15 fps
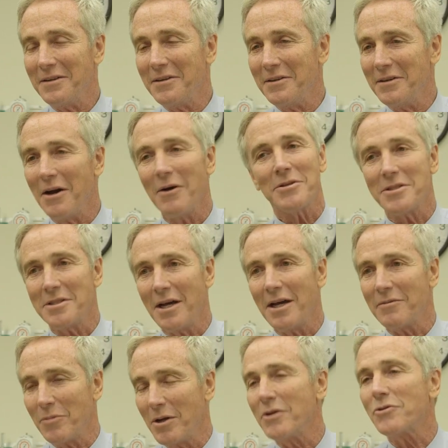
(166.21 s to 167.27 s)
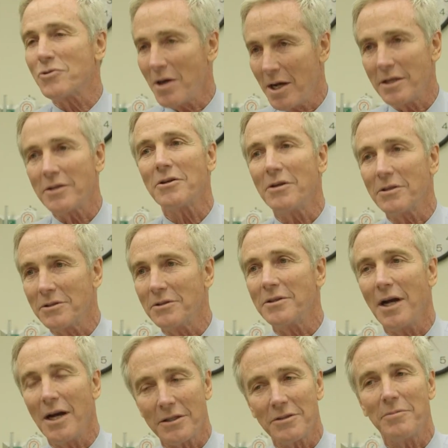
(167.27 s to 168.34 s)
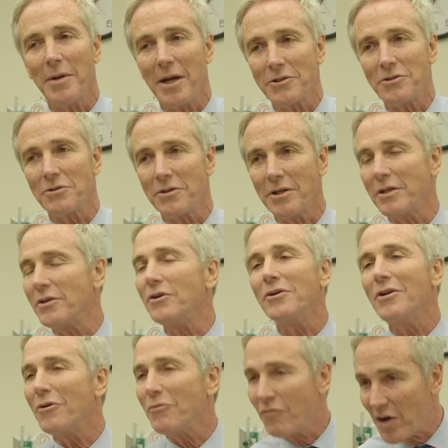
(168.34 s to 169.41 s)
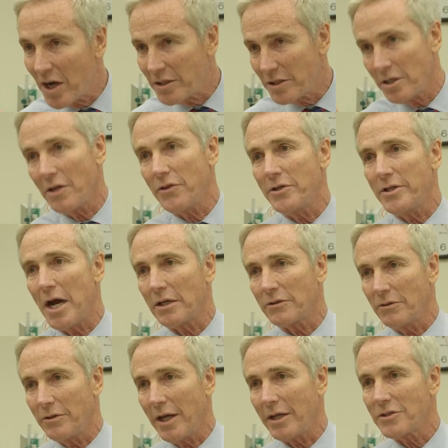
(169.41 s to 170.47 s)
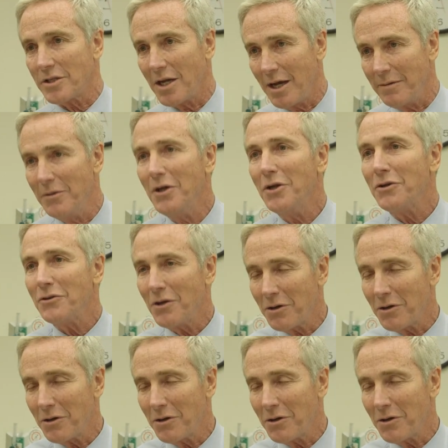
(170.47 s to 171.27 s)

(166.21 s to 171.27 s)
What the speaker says: You hear terms active surveillance and watchful waiting sometimes used interchangeably,